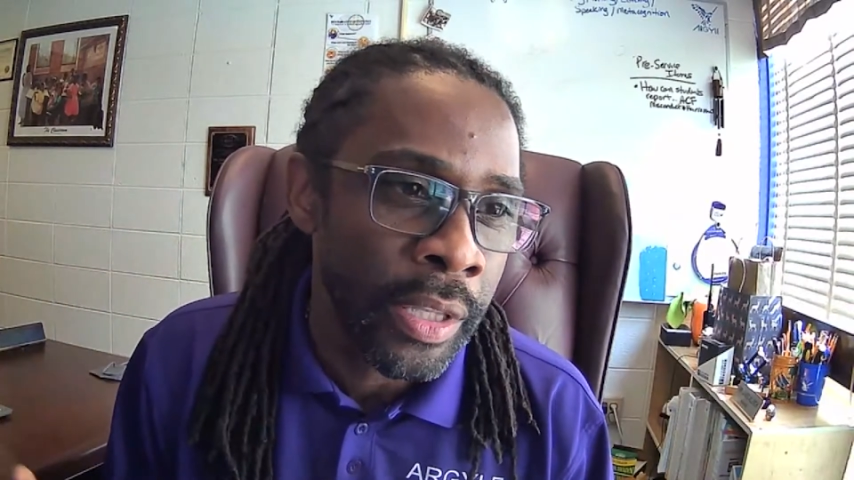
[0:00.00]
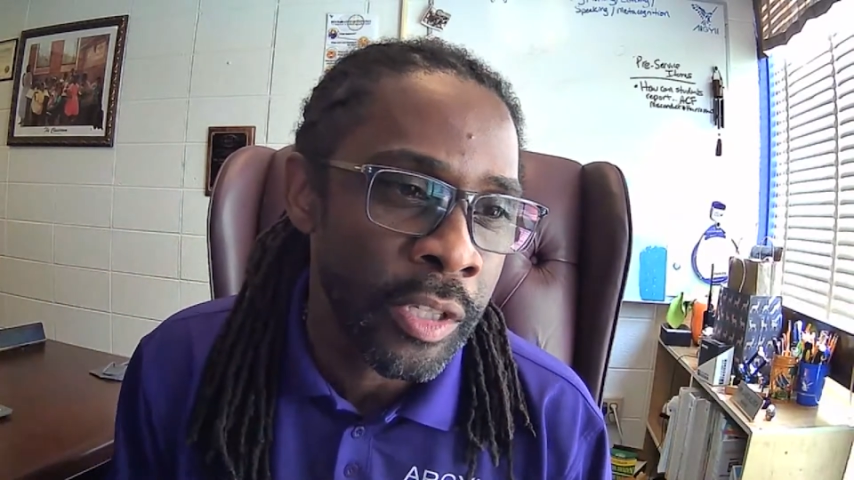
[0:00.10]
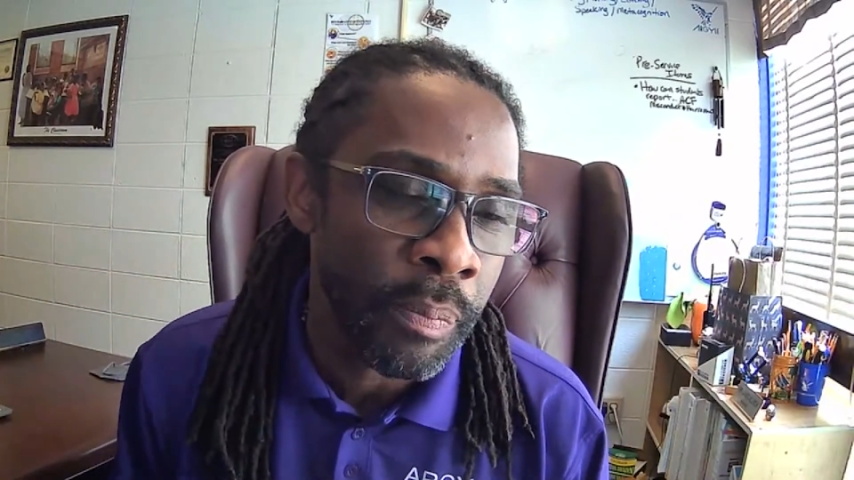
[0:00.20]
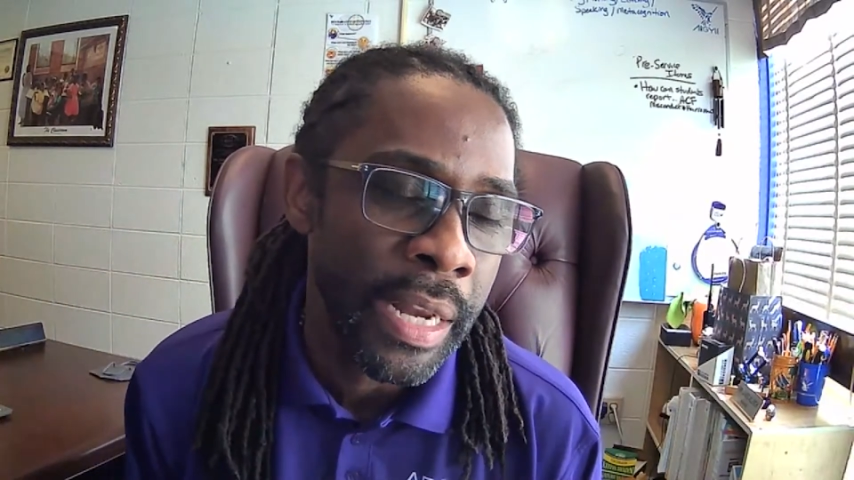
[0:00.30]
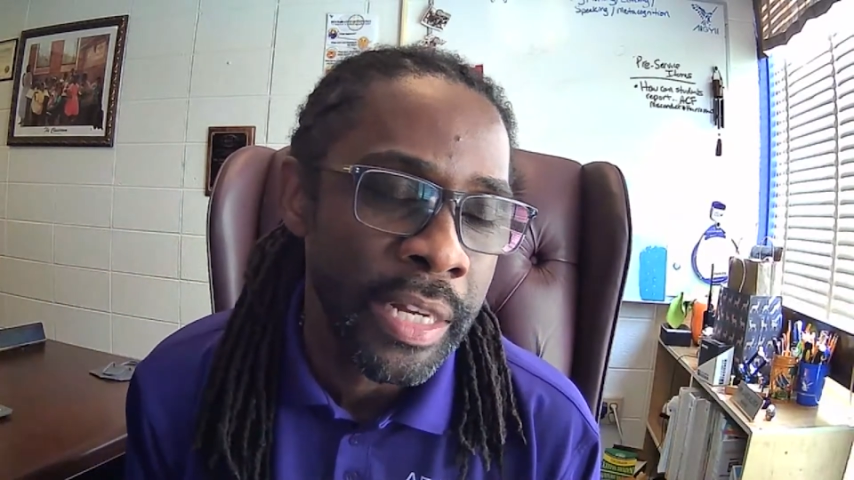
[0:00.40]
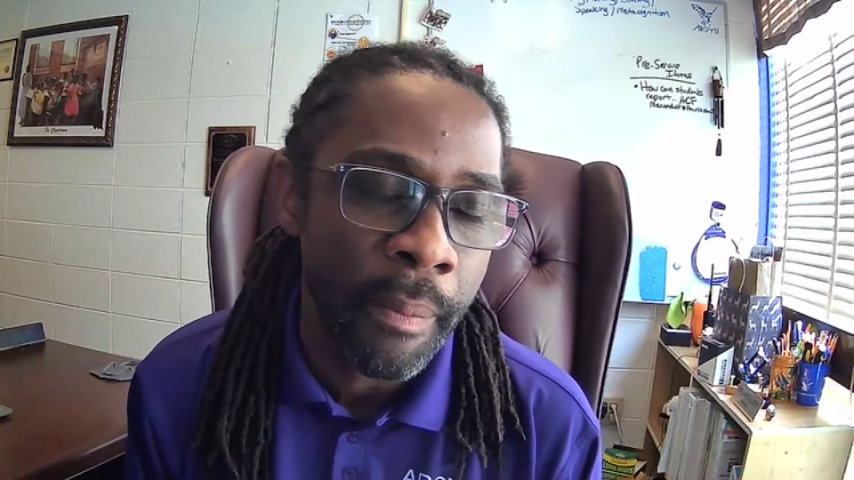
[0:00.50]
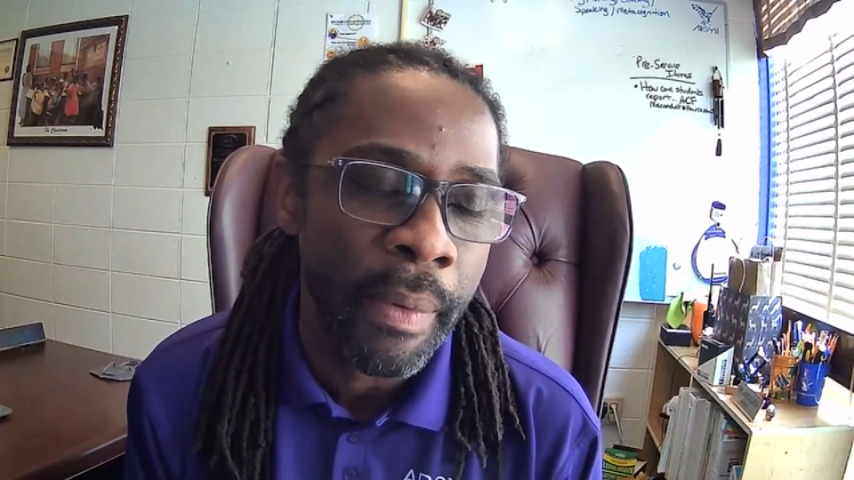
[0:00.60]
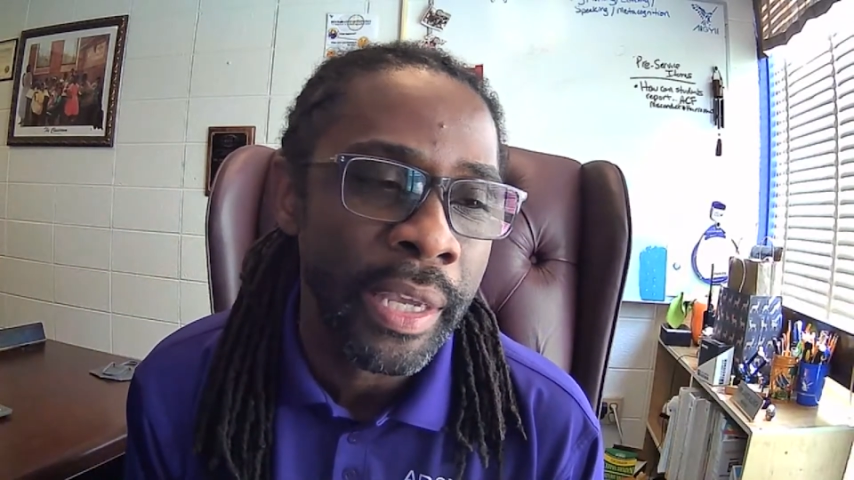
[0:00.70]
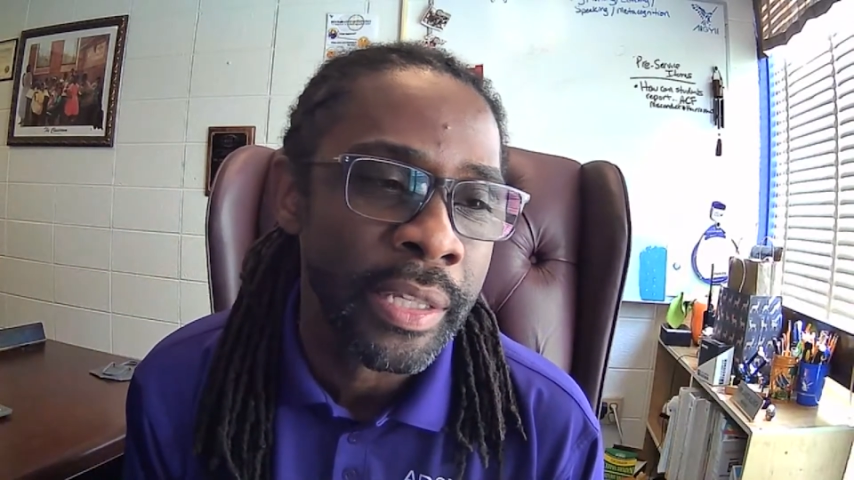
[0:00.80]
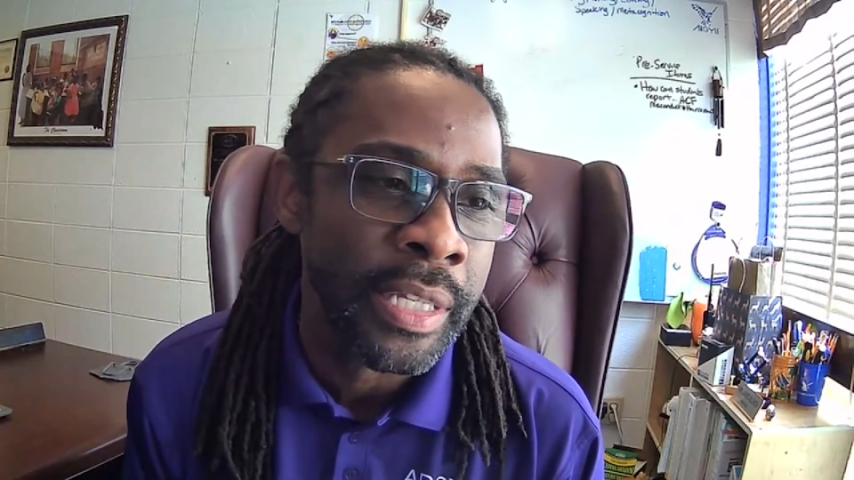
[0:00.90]
this pandemic
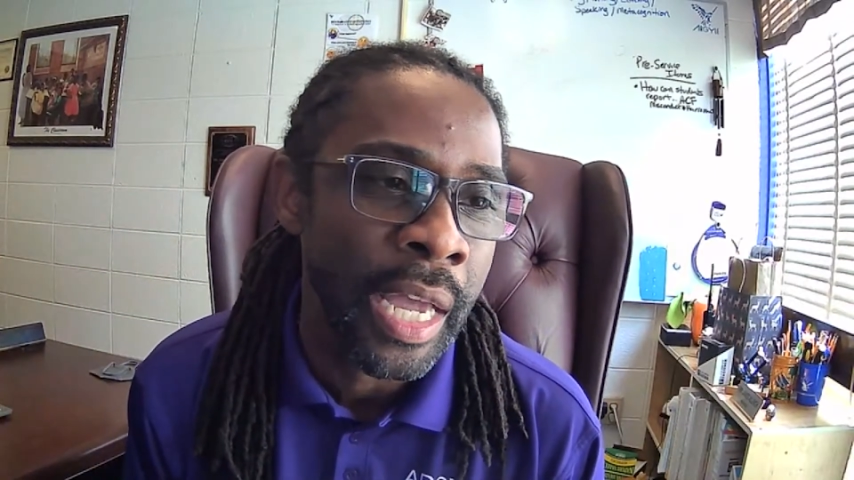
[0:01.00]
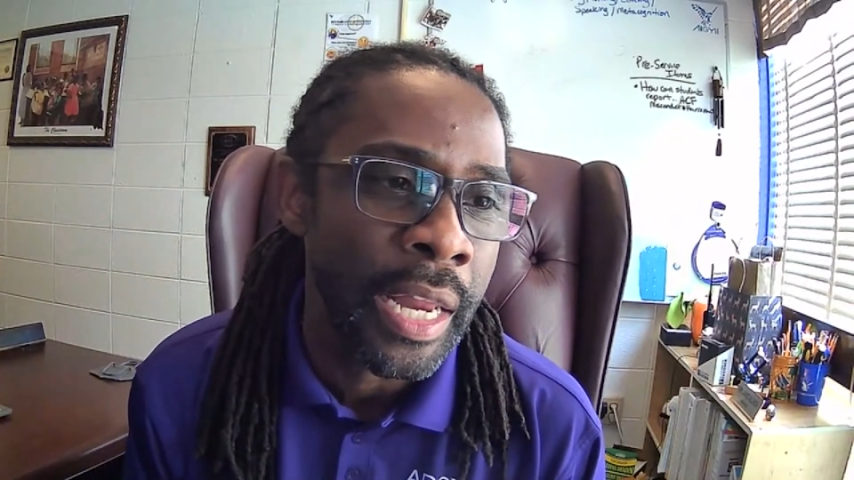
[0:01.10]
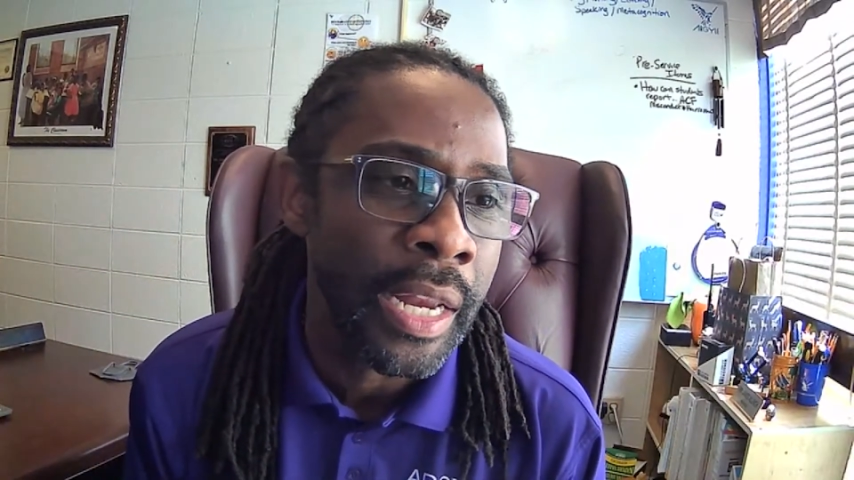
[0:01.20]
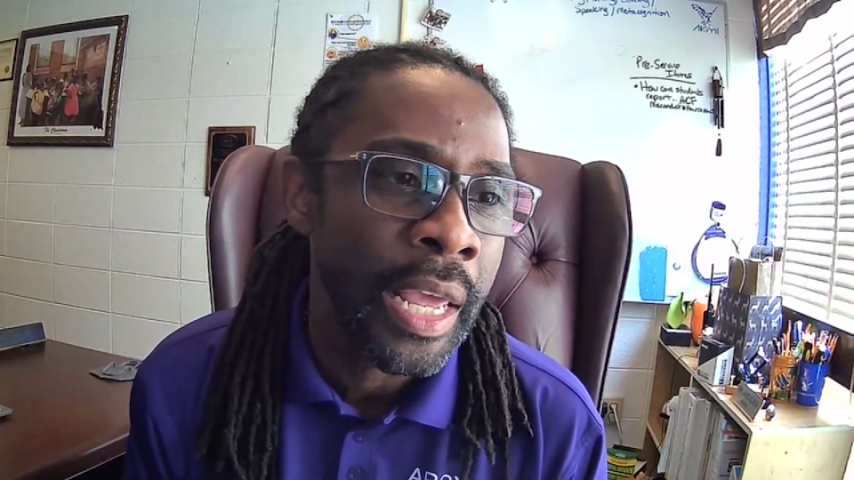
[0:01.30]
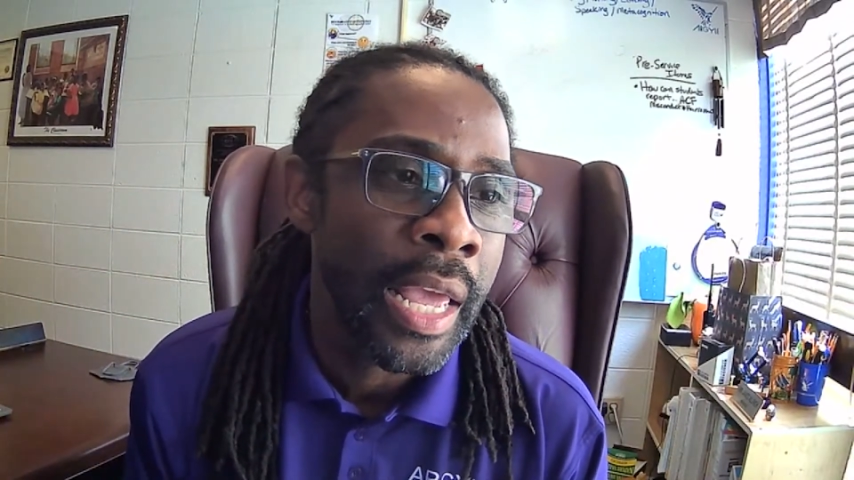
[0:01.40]
has done,